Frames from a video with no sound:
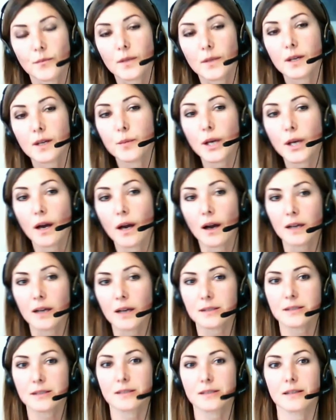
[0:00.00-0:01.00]

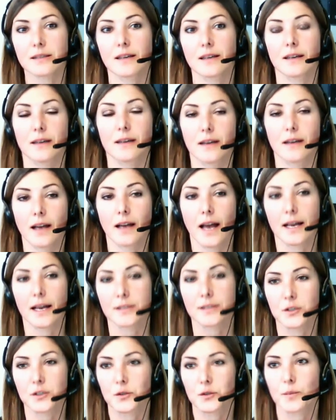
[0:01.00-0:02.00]
Because
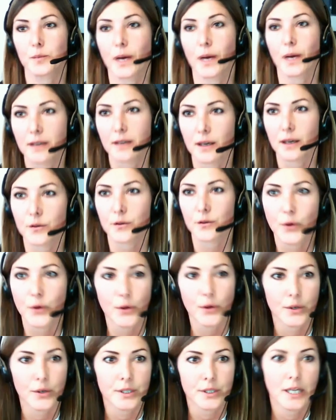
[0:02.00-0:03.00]
as you might have
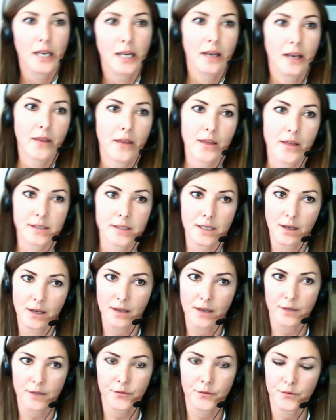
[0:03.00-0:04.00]
heard, there's a
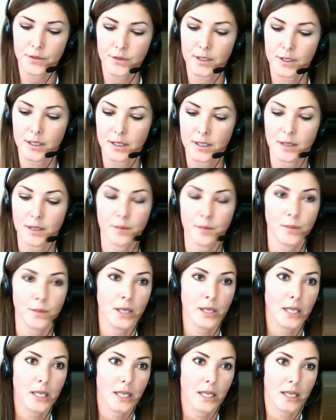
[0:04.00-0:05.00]
lot of
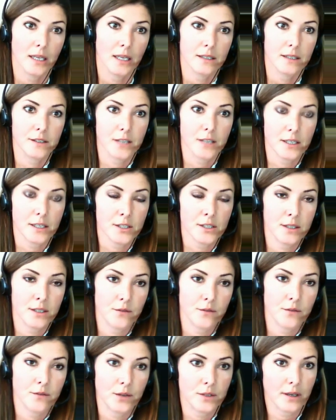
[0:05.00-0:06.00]
discussion
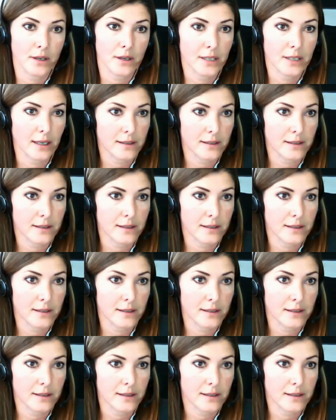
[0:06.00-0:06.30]
around Article